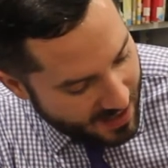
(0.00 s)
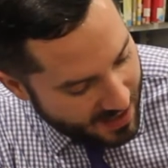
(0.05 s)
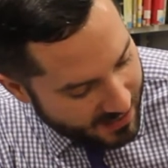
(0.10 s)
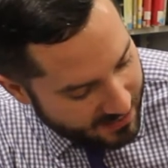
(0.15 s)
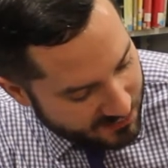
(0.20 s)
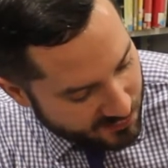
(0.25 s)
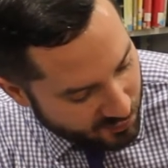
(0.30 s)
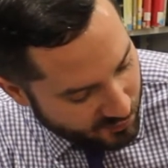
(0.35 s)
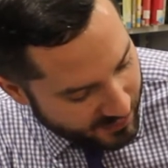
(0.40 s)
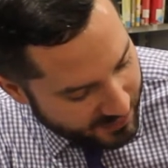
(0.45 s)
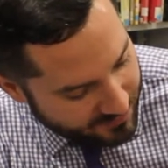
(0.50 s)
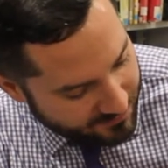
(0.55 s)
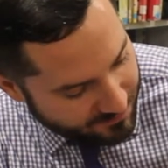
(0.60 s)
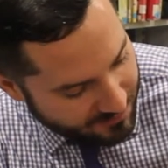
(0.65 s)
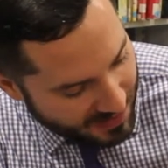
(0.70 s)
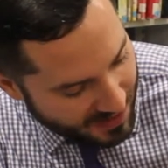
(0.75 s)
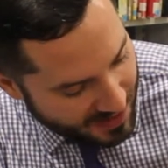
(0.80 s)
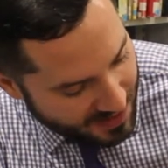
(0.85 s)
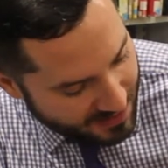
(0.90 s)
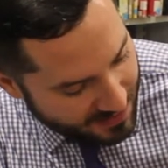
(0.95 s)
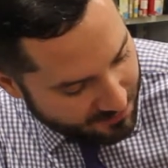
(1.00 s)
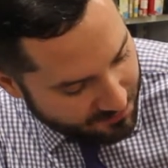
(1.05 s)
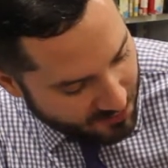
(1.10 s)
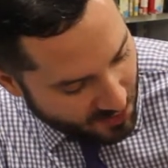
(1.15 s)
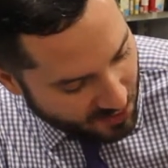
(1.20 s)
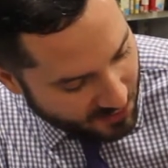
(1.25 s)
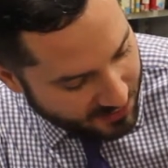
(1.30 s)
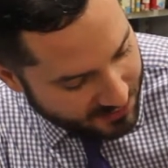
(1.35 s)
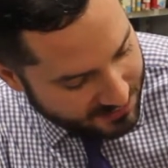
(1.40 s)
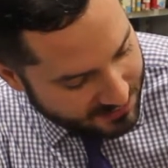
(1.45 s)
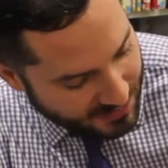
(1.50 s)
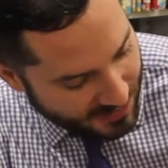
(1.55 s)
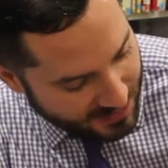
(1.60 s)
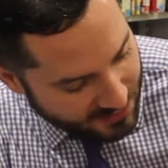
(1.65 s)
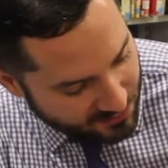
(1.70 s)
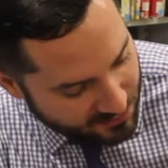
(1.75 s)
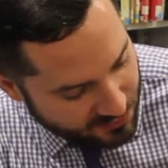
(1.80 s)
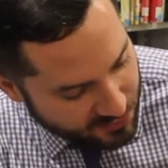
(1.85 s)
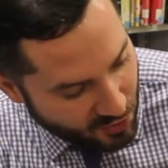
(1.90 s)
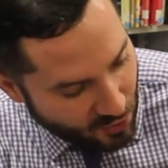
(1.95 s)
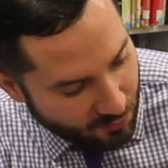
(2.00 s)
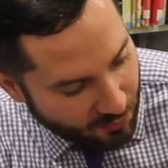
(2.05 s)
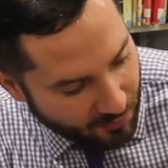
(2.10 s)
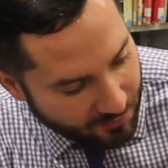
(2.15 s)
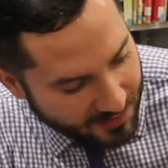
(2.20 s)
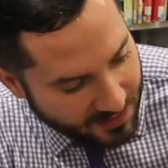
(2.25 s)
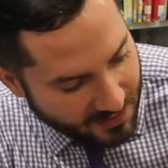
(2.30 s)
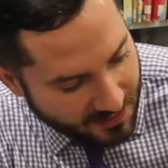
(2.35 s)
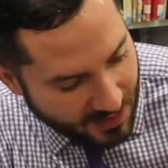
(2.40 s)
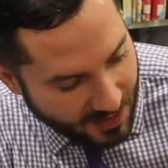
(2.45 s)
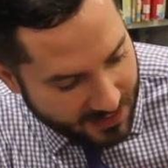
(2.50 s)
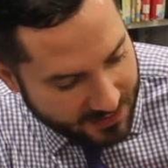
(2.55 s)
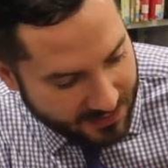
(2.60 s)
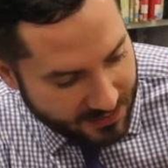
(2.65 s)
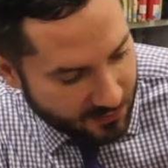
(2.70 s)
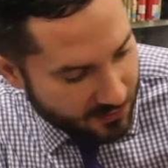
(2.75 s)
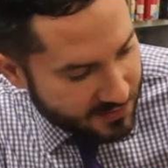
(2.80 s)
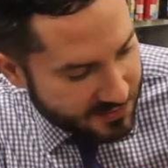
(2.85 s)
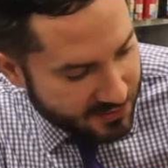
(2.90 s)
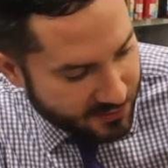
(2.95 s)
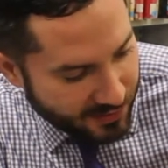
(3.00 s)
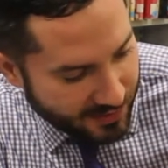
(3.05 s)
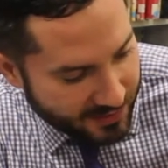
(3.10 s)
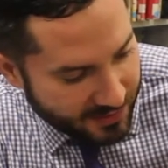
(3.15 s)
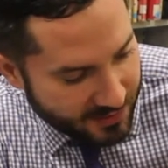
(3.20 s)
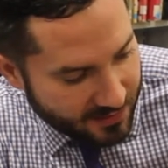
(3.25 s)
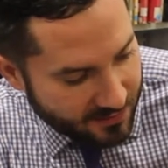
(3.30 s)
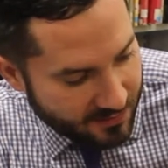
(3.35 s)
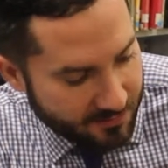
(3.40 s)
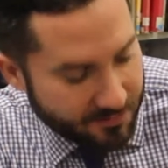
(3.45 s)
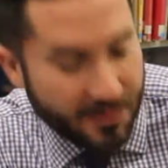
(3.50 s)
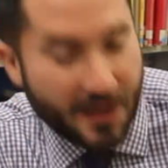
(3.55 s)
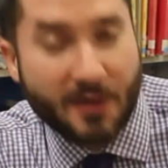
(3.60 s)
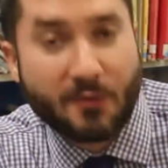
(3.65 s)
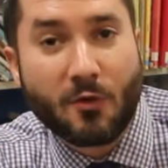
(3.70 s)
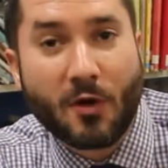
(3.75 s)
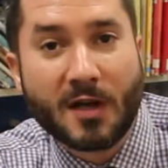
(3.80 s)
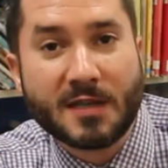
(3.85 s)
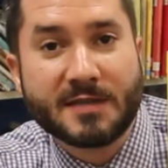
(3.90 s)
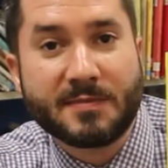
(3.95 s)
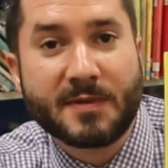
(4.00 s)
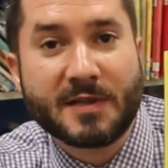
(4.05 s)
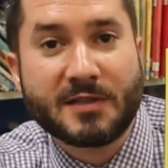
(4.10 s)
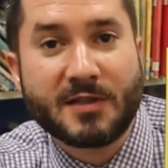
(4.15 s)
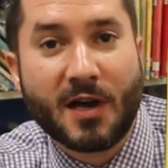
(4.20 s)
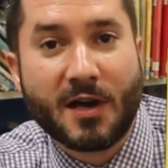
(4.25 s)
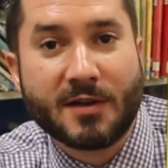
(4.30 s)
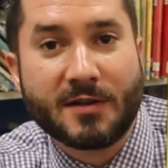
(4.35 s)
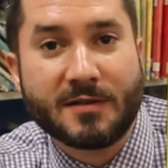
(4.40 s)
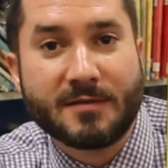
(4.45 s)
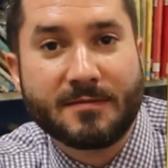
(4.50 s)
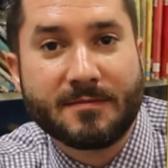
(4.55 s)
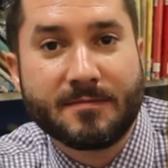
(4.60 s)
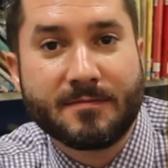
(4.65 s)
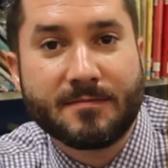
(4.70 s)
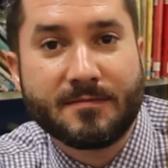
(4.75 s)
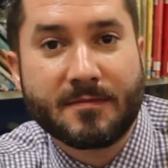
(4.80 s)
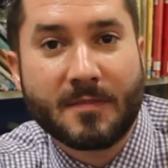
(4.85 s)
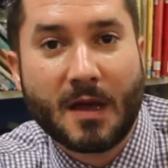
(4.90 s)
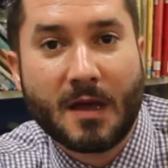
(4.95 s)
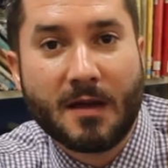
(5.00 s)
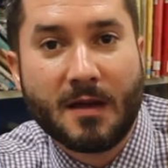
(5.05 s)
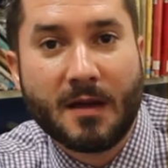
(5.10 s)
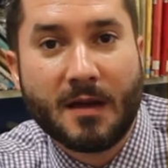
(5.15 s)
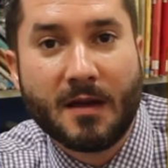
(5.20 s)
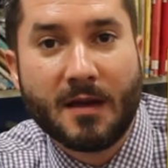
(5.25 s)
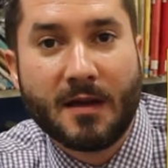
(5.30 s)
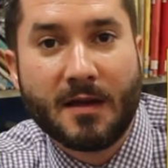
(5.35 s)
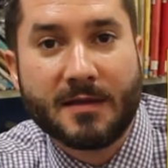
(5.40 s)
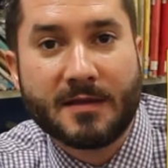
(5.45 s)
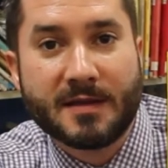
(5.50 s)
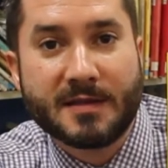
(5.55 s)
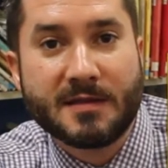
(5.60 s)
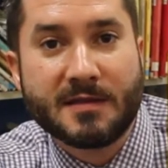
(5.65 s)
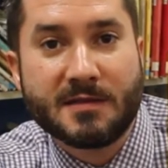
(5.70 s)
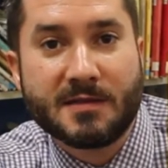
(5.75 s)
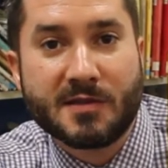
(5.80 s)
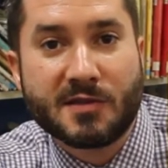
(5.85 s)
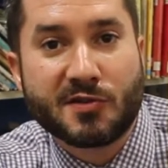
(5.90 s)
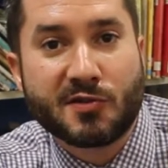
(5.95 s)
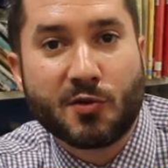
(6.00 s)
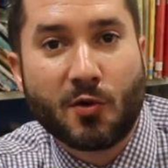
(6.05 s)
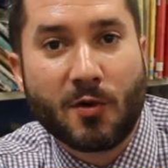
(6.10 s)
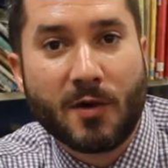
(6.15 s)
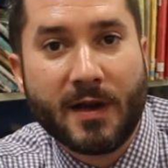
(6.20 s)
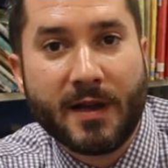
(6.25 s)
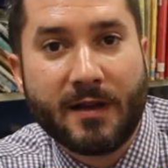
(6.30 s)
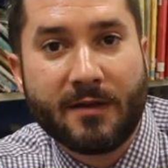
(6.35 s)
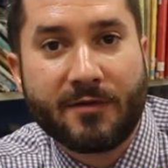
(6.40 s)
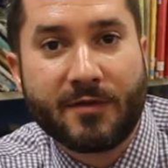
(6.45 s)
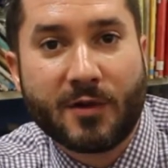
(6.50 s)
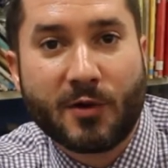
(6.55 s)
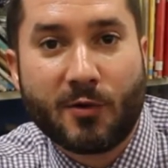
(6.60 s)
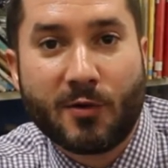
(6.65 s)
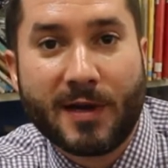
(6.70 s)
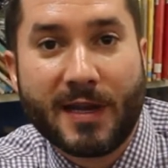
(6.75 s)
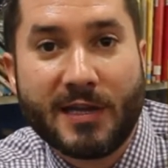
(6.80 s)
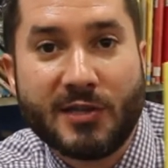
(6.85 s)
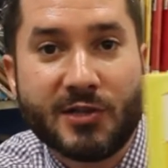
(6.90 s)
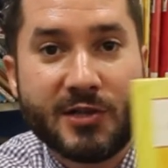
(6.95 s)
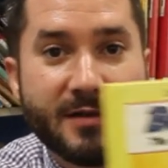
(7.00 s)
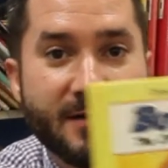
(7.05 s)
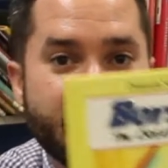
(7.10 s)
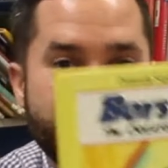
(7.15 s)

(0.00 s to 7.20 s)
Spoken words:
It's written by Mark Tyler Nobleman and illustrated by Ross McDonald. This is the story of the creation